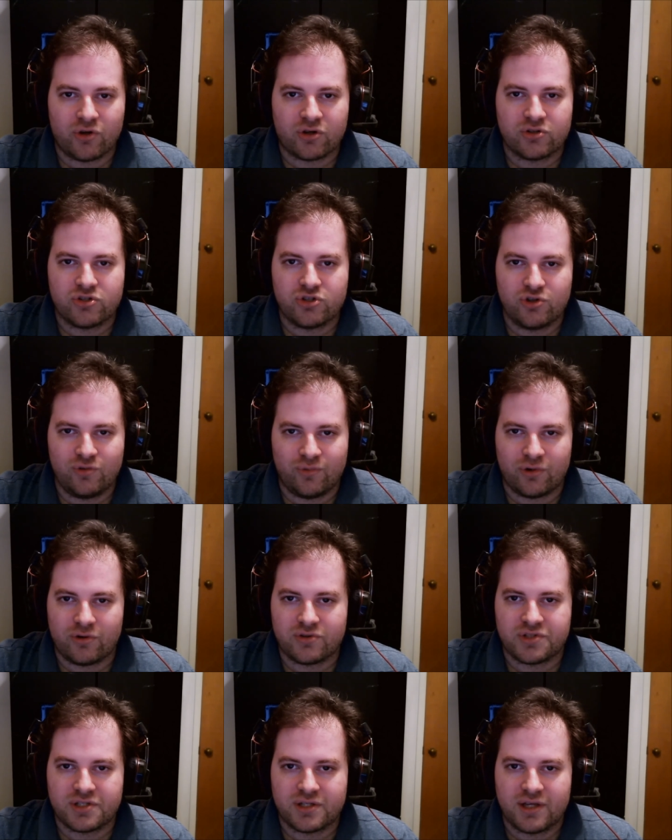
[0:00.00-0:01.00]

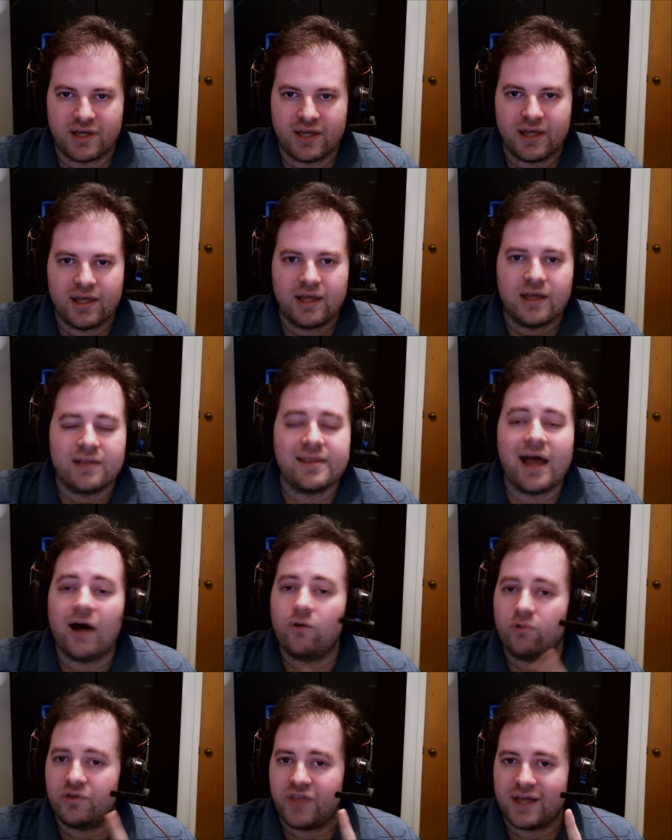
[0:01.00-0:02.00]
consumers. Now,
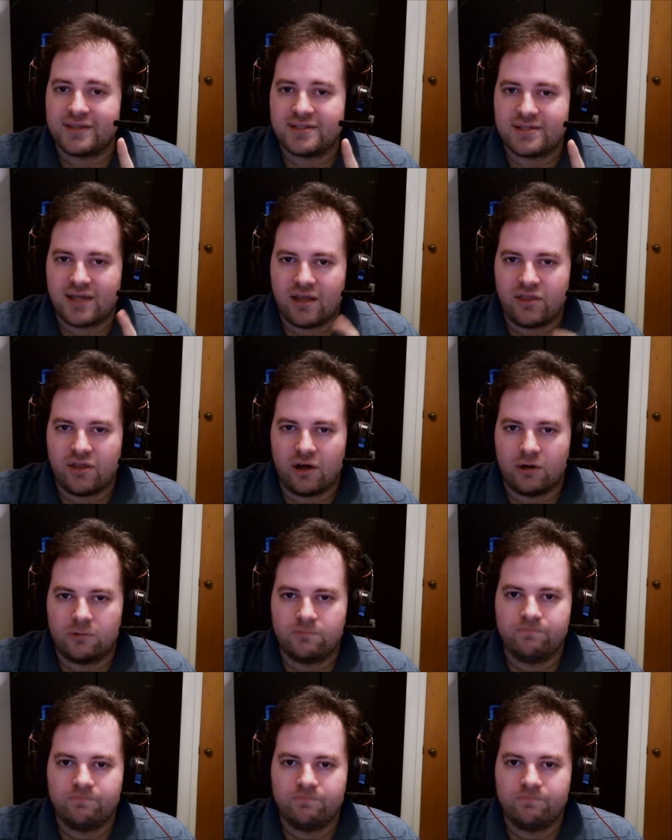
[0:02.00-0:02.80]
with that said, though,